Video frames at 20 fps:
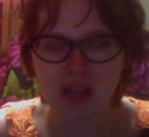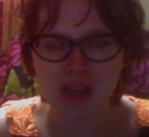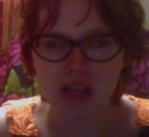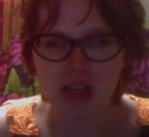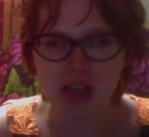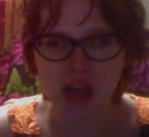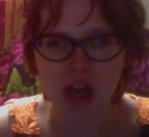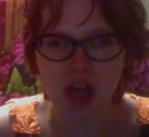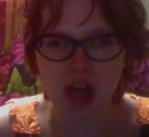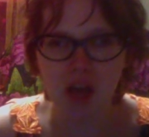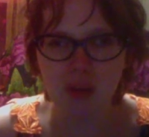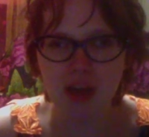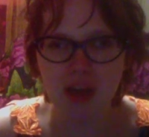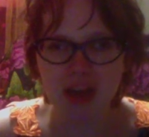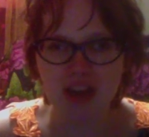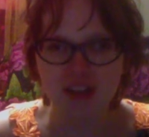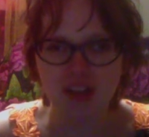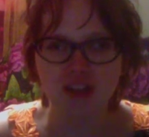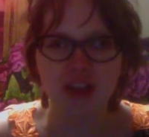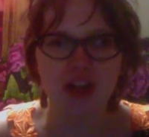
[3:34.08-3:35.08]
Um,
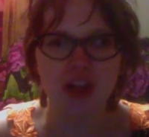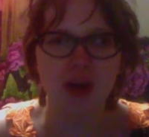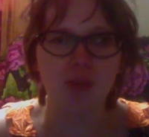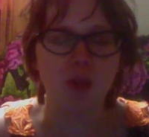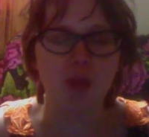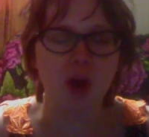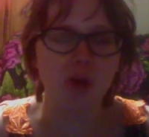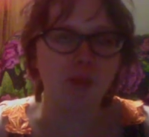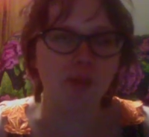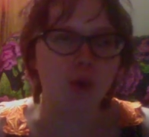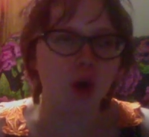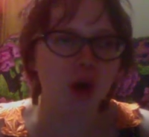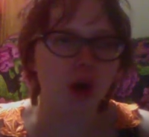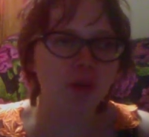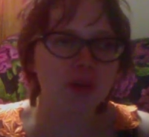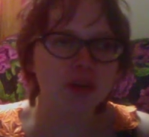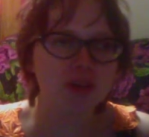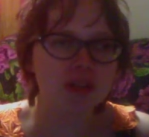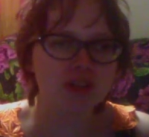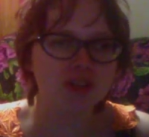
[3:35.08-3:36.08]
and uh,
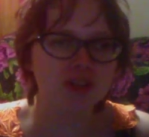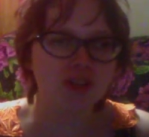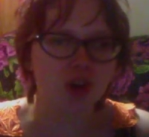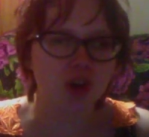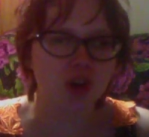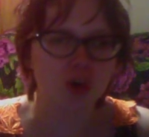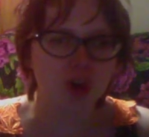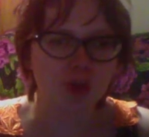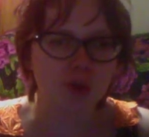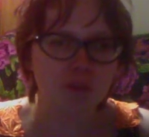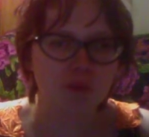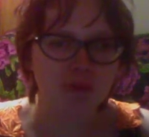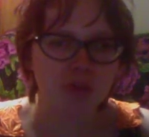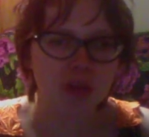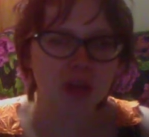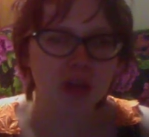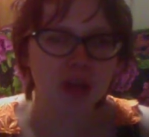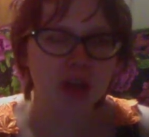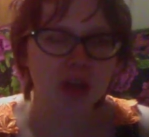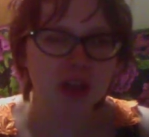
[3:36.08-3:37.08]
Barbie and her,
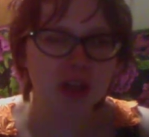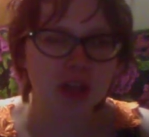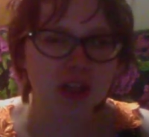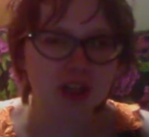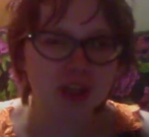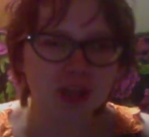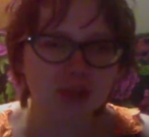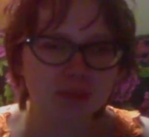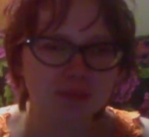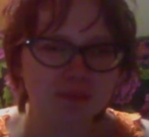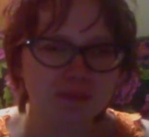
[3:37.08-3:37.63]
uh,